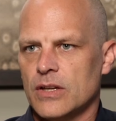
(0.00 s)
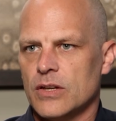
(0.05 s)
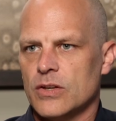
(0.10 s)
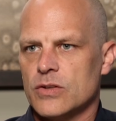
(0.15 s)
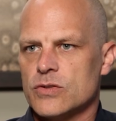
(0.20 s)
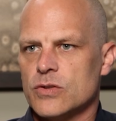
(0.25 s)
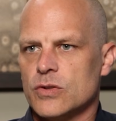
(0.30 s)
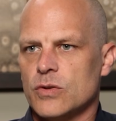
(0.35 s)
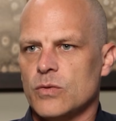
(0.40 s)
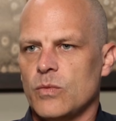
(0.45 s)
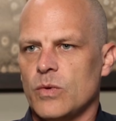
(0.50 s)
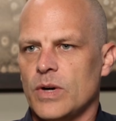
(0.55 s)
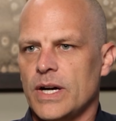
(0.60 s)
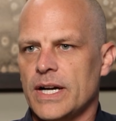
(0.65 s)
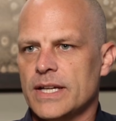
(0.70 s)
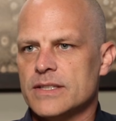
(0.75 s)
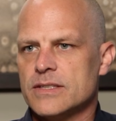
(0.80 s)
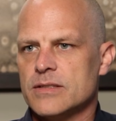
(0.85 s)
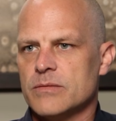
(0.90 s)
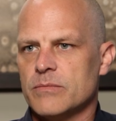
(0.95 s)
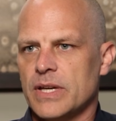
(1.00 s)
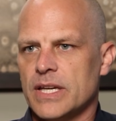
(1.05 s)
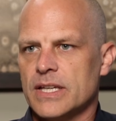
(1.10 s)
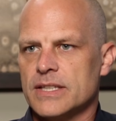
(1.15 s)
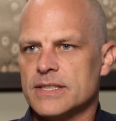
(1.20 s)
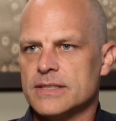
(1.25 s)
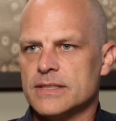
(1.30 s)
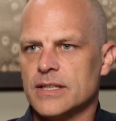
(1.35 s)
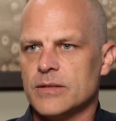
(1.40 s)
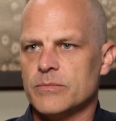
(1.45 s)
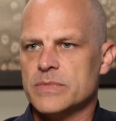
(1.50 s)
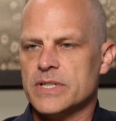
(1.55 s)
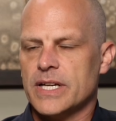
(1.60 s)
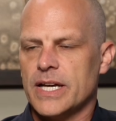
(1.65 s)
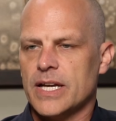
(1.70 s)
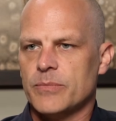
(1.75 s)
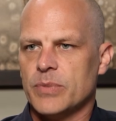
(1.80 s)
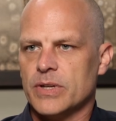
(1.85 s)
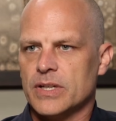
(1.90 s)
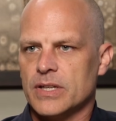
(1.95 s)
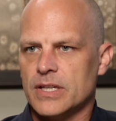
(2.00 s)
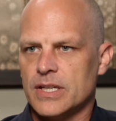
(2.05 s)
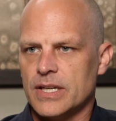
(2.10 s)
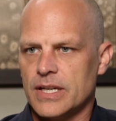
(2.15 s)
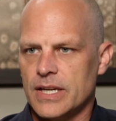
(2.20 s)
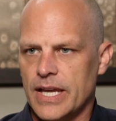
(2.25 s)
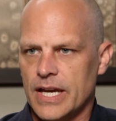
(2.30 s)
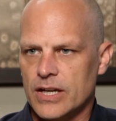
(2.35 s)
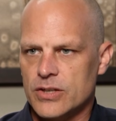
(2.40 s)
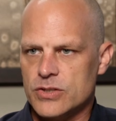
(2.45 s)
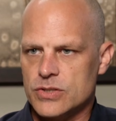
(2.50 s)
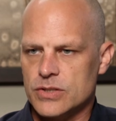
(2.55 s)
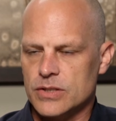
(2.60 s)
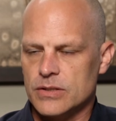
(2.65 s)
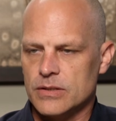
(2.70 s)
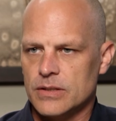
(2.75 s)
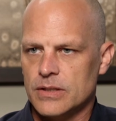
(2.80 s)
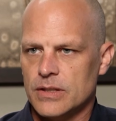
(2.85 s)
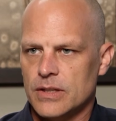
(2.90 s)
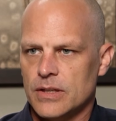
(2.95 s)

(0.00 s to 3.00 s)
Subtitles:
So you want to make some type of connection